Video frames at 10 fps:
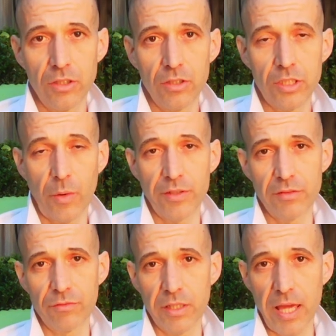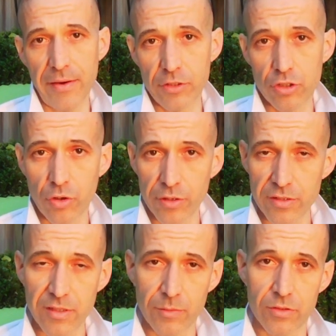So I didn't really have a
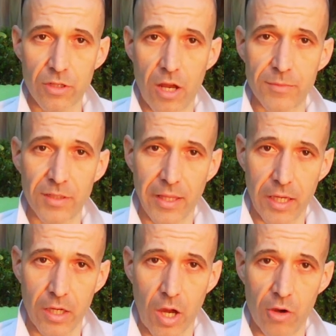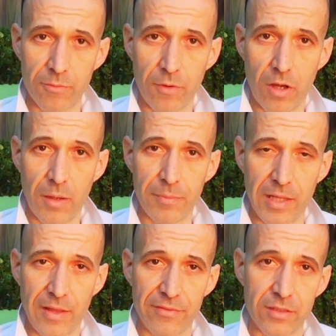choice. It was time to let go of my
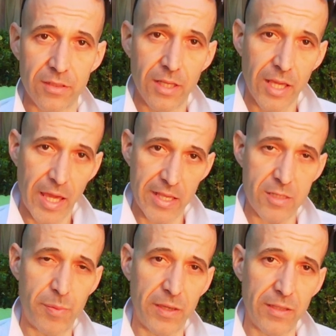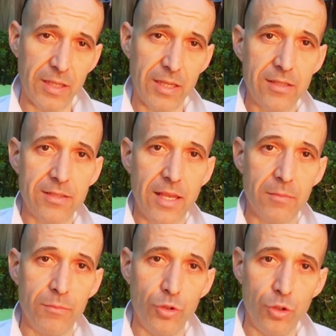beloved SPDs
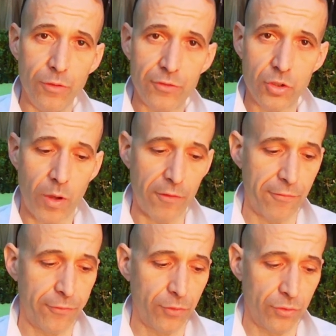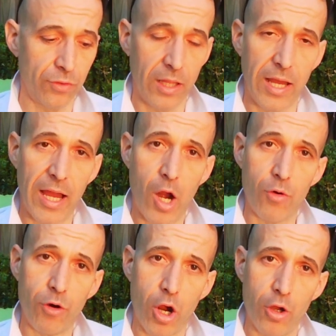and move to a full
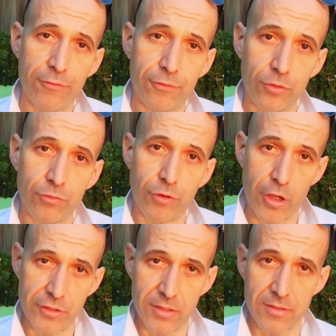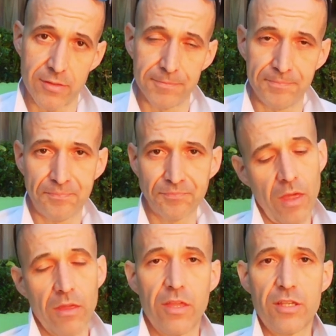road system.
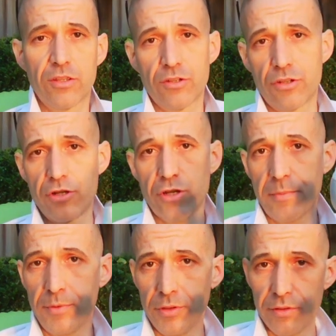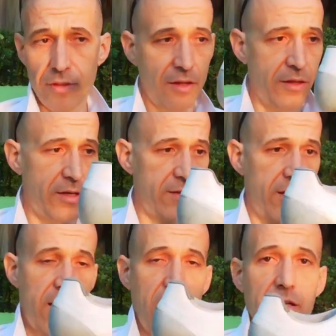These are the shoes I bought. Now these
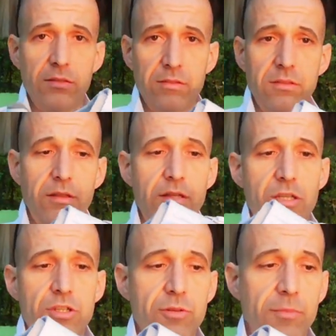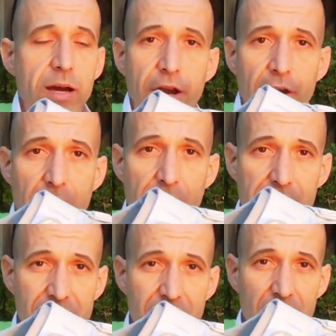are the Shimano
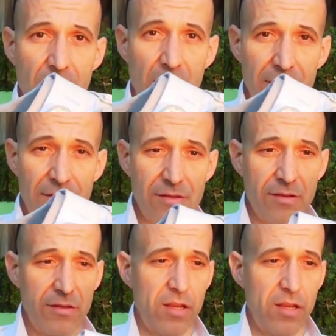RC9s.